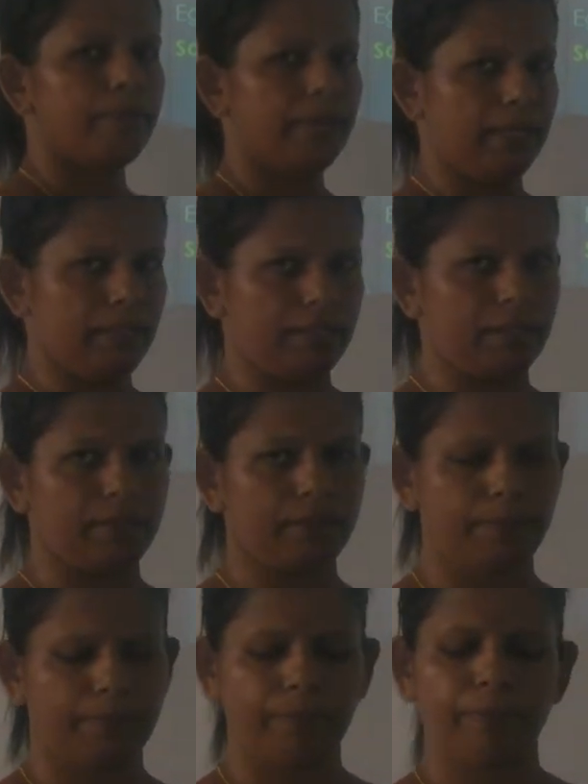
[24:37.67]

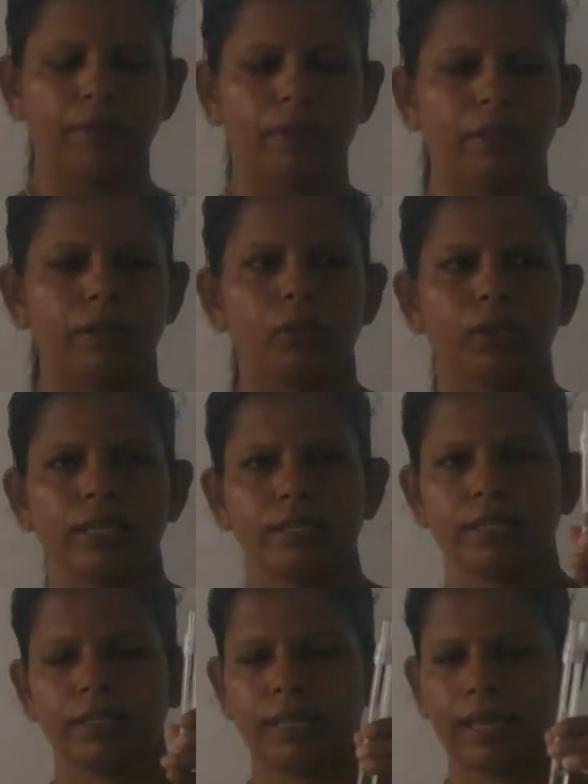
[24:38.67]
base. You can
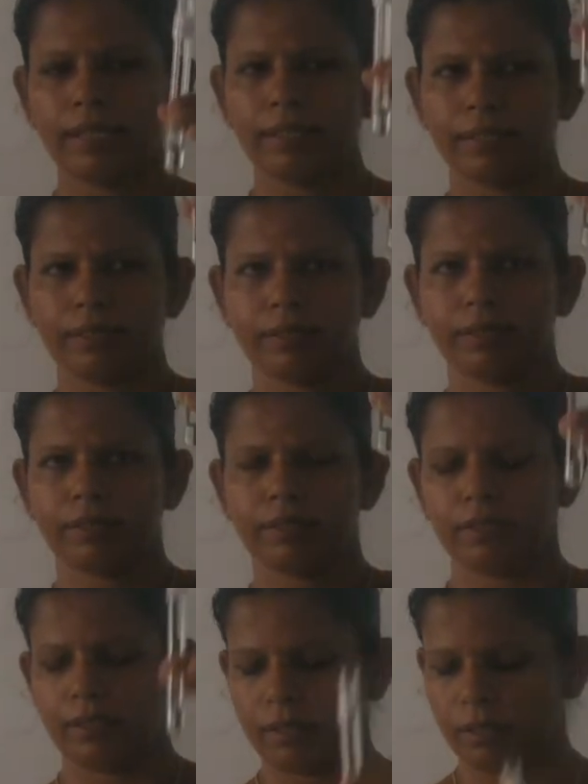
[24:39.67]
see that.
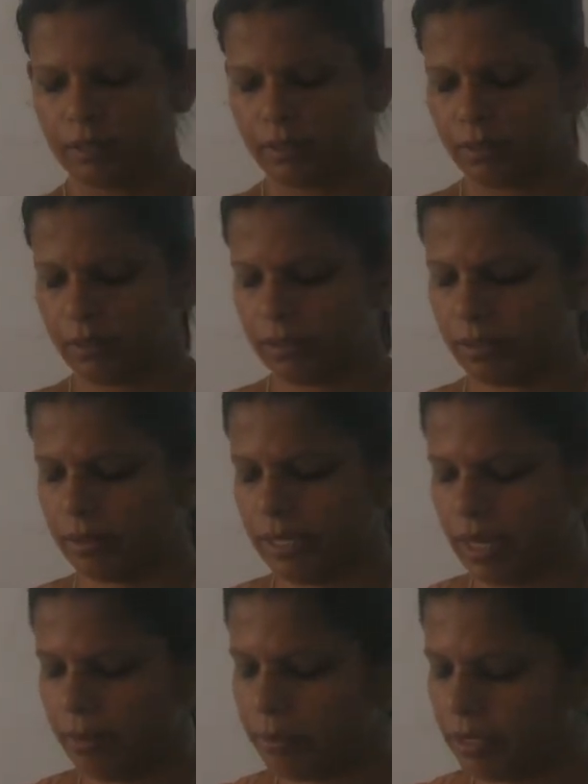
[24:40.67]

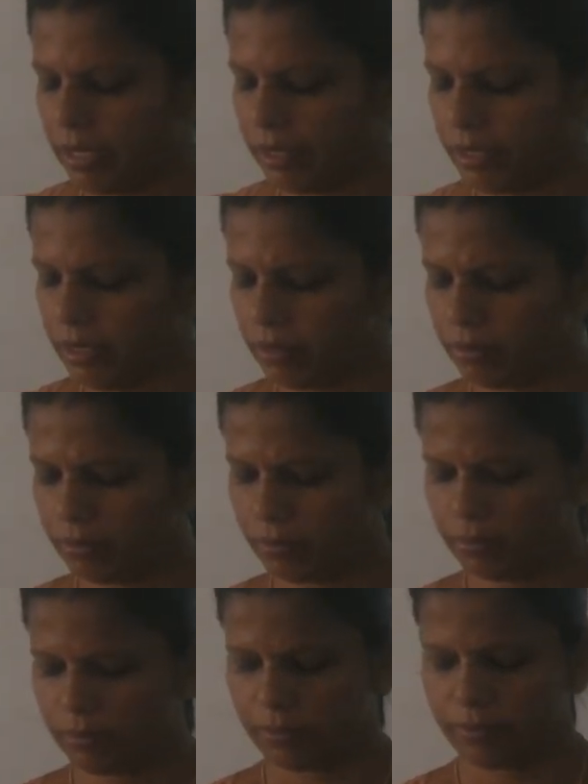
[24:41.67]
Then I am
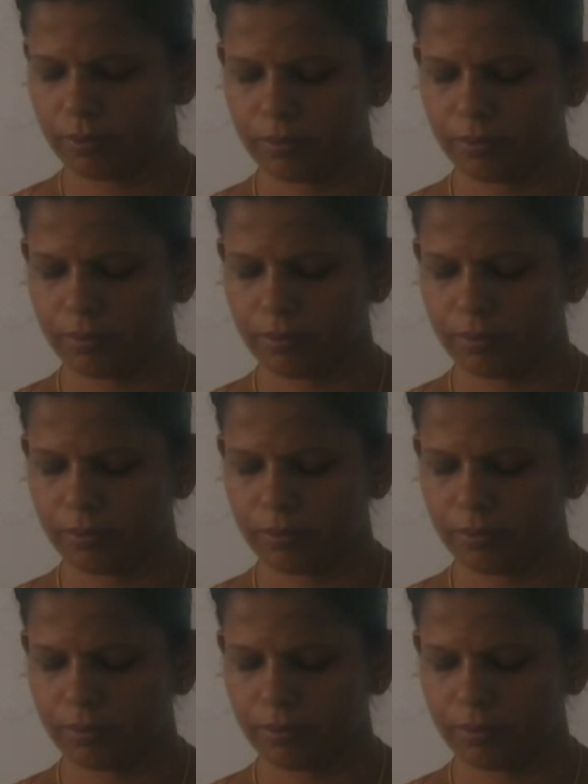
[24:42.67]
taking